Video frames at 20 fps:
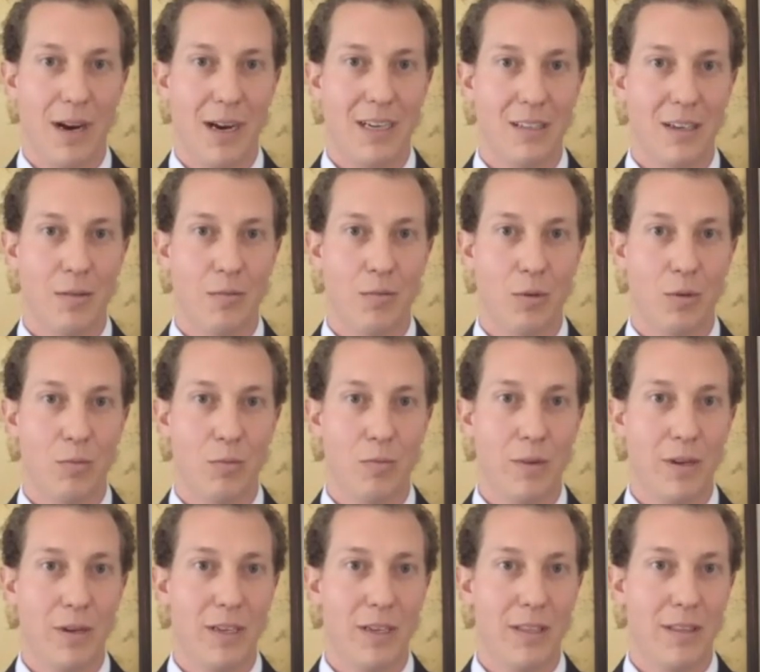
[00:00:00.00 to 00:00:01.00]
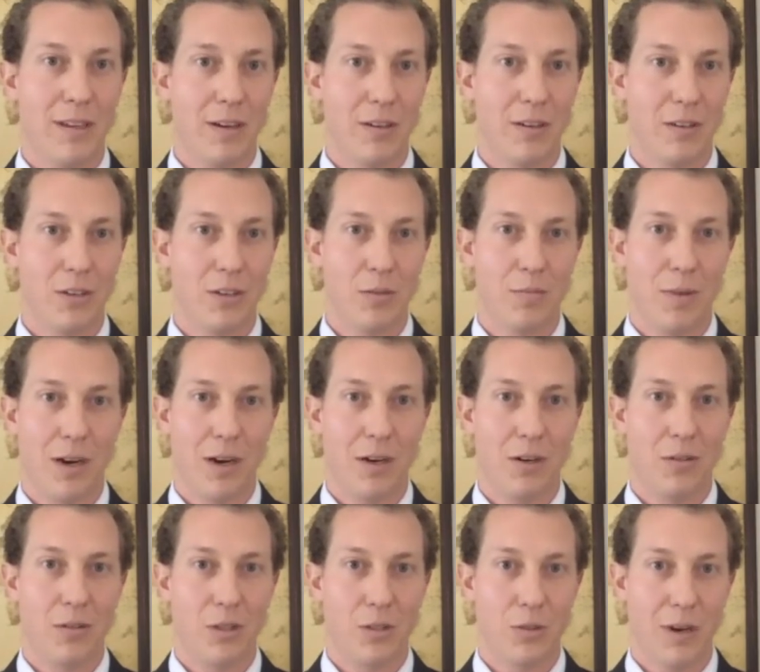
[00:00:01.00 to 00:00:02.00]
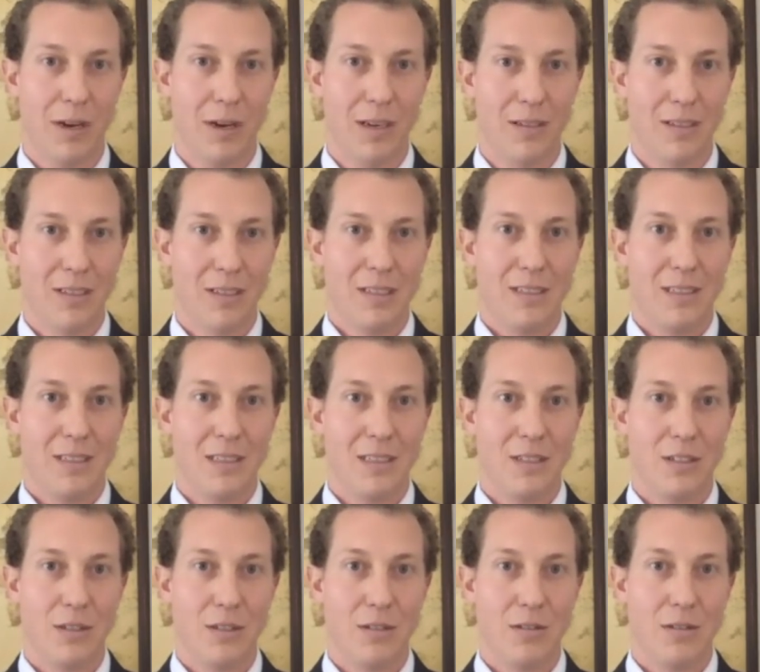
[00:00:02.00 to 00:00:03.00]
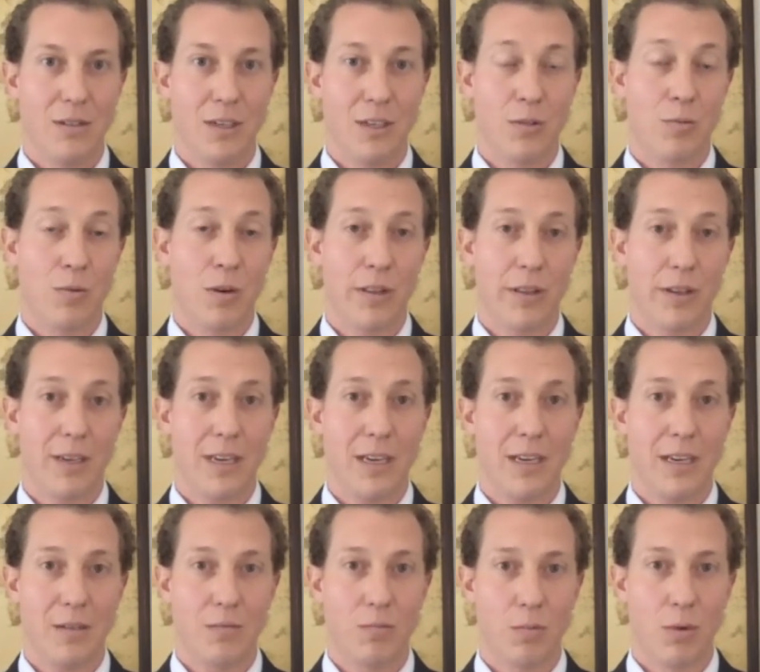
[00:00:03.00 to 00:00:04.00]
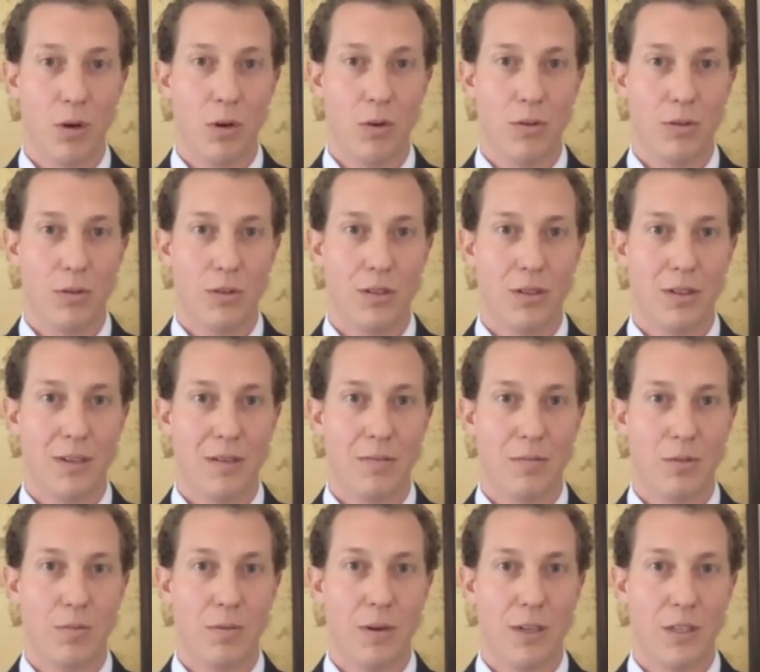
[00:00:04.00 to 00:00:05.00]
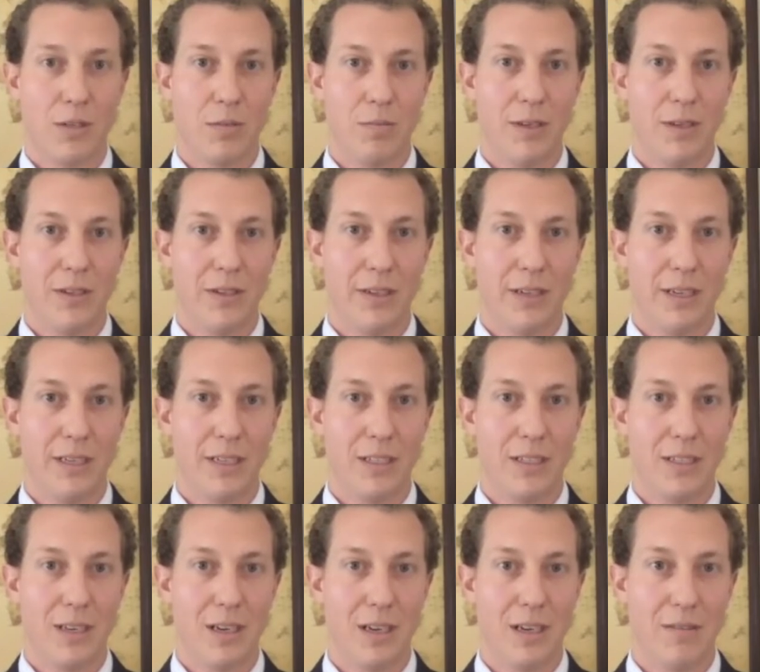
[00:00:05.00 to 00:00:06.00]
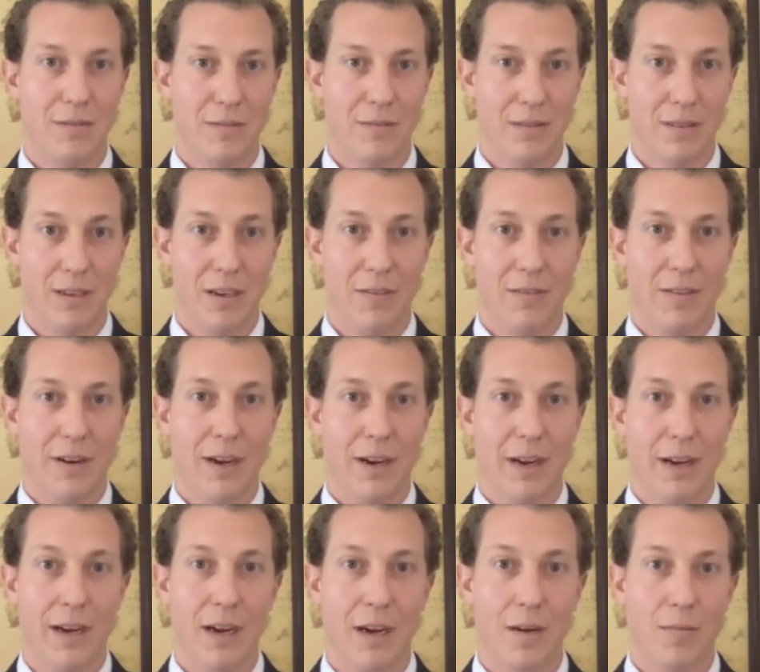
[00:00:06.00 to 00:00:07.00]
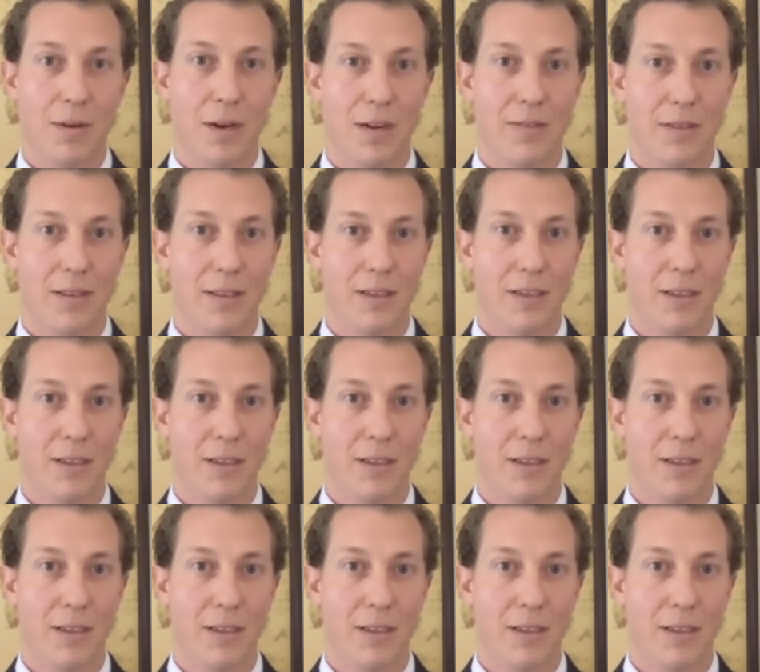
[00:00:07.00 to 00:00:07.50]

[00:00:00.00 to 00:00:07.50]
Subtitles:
will be there tomorrow as well is one of the key roles and responsibilities of any nonprofit leader.